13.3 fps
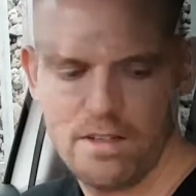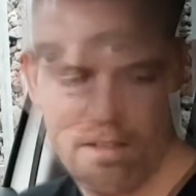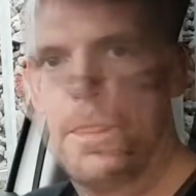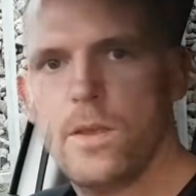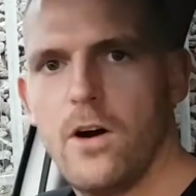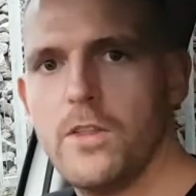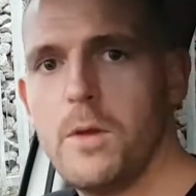
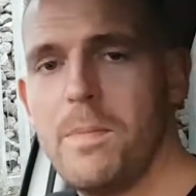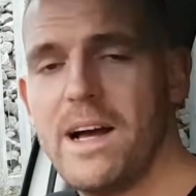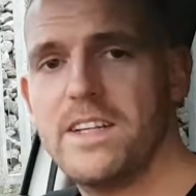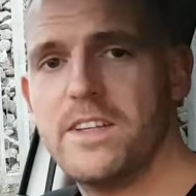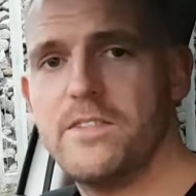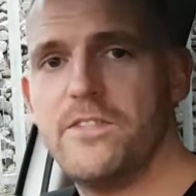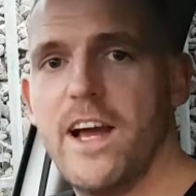On the back of the
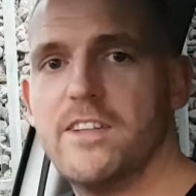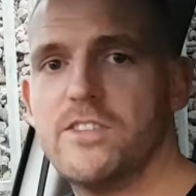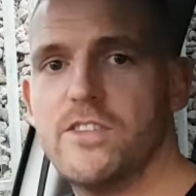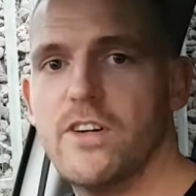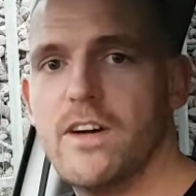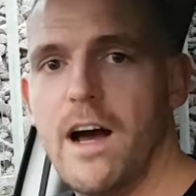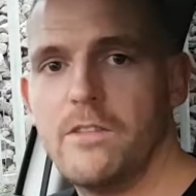
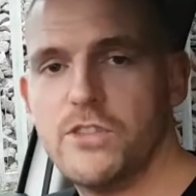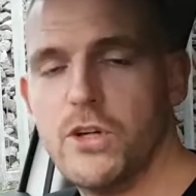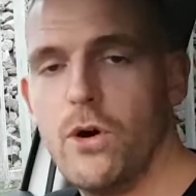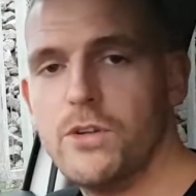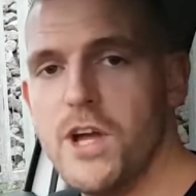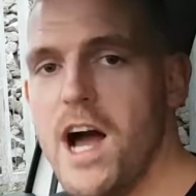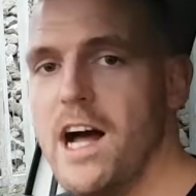Fiesta, I've shown
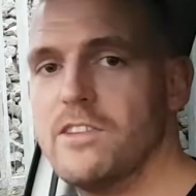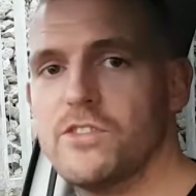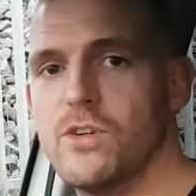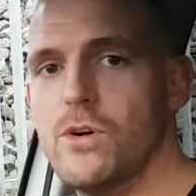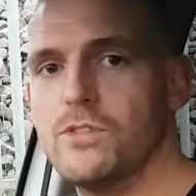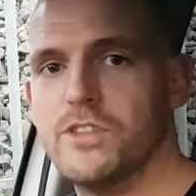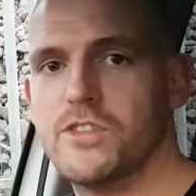you and
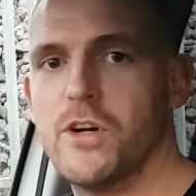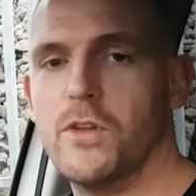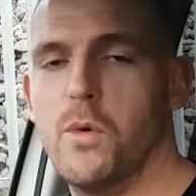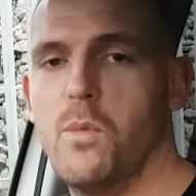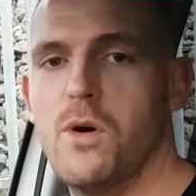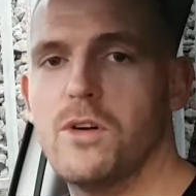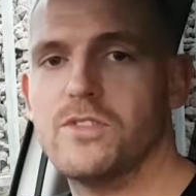told you it's got the
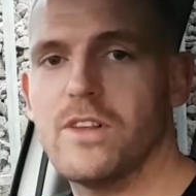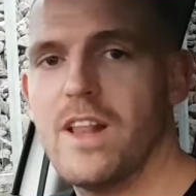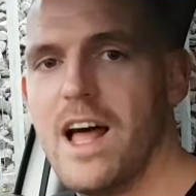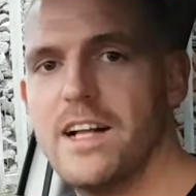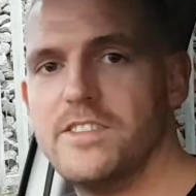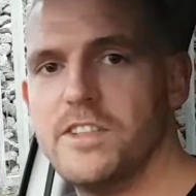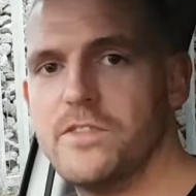world's
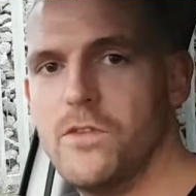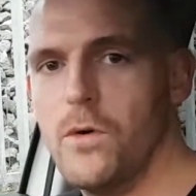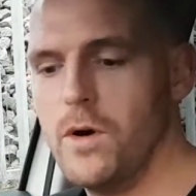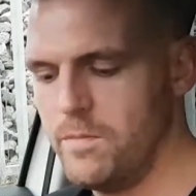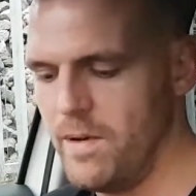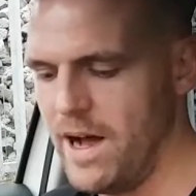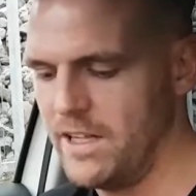largest Ford
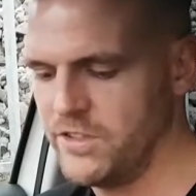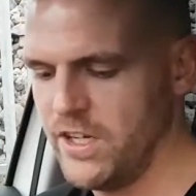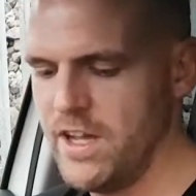badge.